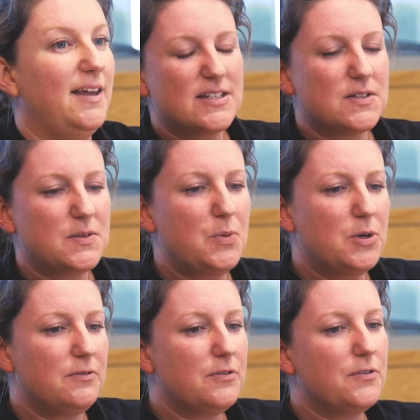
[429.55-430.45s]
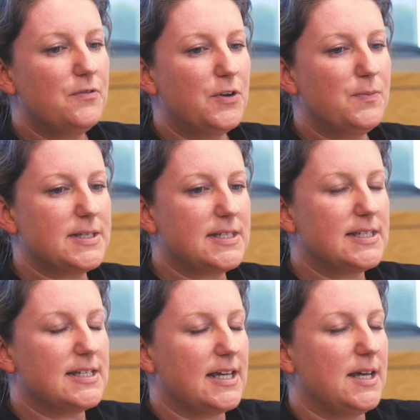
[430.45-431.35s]
So it's important for a food business
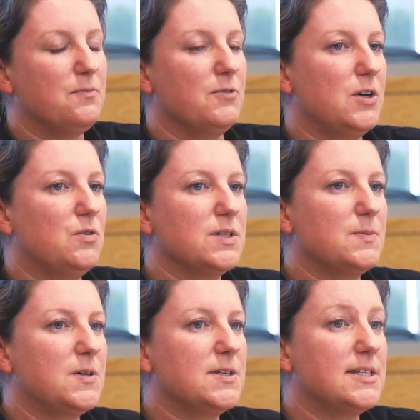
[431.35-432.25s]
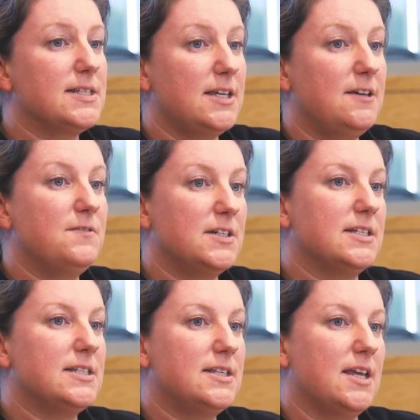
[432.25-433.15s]
to keep records because it's the
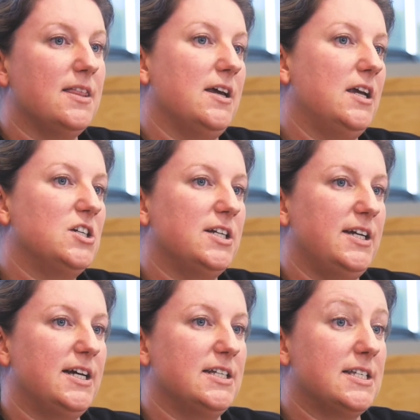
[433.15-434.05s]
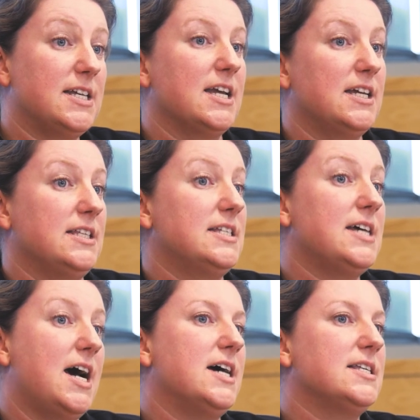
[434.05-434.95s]
evidence that they're actually undertaking the
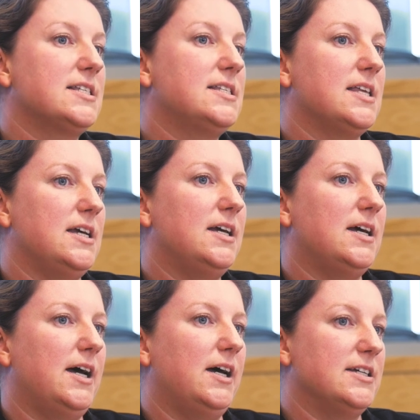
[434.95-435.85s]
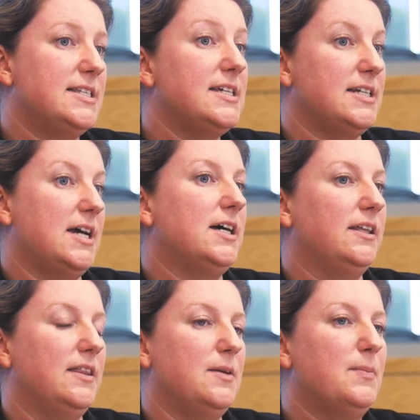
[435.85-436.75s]
tasks that are set out
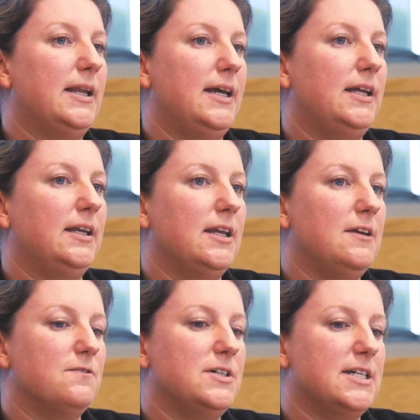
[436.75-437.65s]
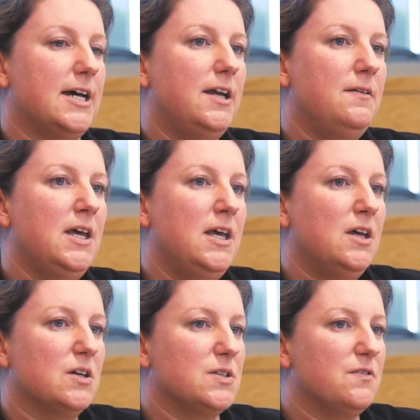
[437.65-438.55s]
in their plan every day.
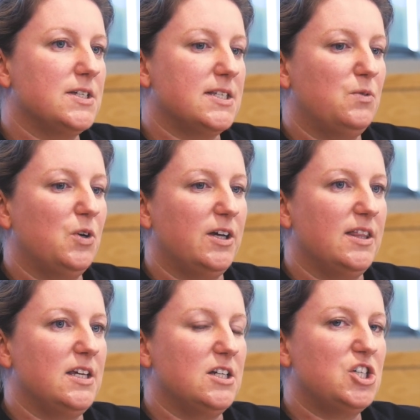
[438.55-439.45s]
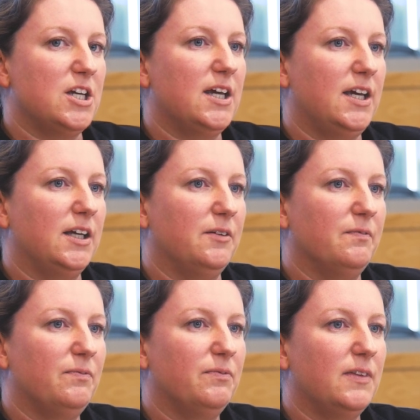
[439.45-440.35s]
Because obviously we're not in there checking
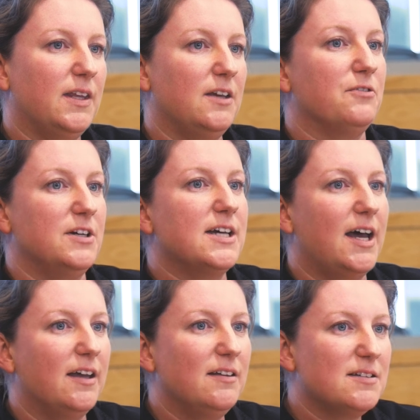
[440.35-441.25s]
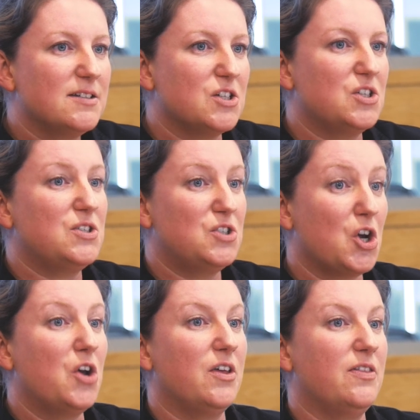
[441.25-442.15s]
every day to
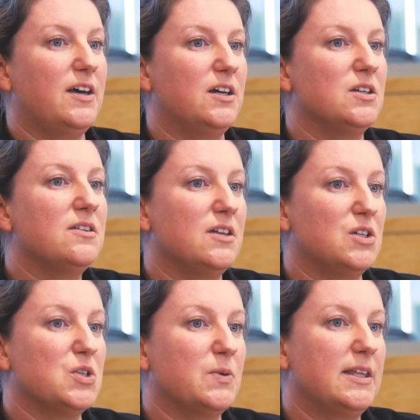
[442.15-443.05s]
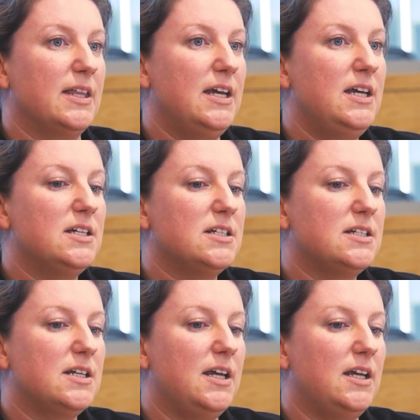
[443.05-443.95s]
show that they're doing that.
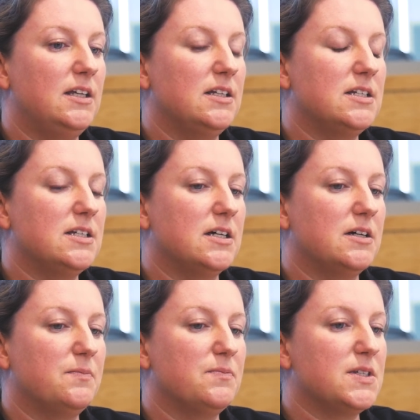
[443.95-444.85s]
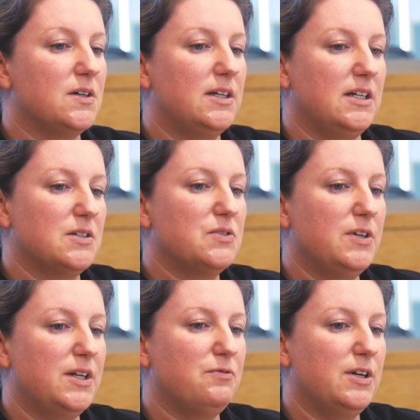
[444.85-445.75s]
And so yeah, it's
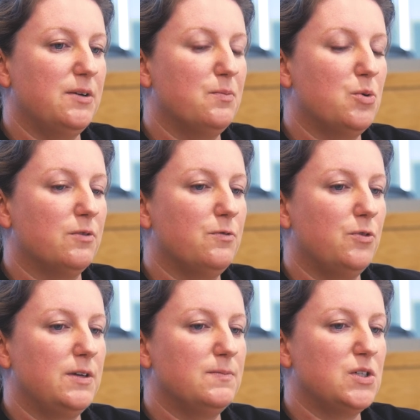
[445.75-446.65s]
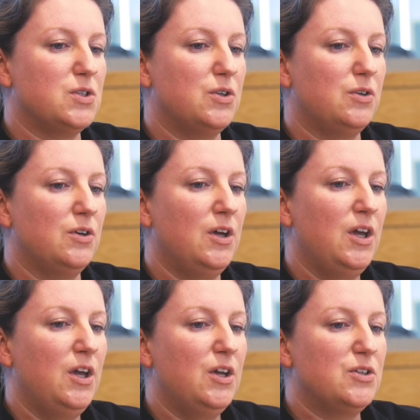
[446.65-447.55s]
really, really important for them to
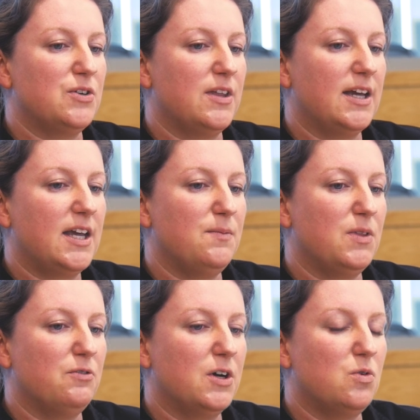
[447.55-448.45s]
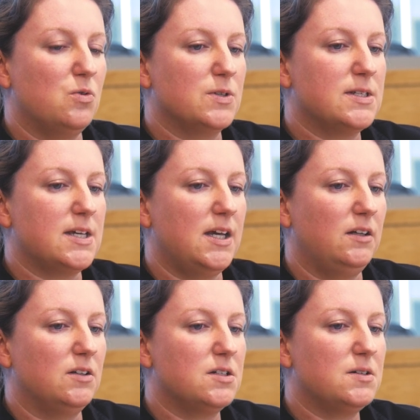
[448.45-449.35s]
do that, keep their records
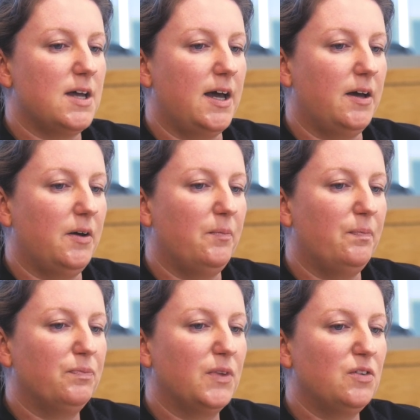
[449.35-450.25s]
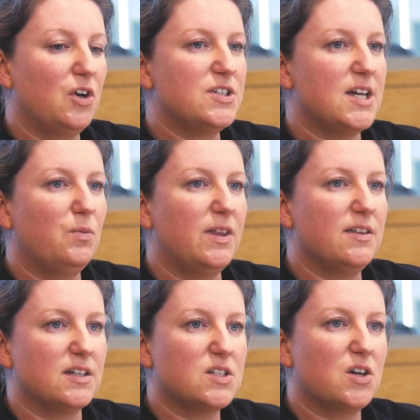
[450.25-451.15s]
and note down when
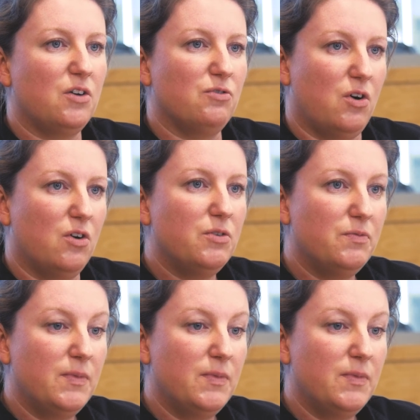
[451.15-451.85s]
things go wrong.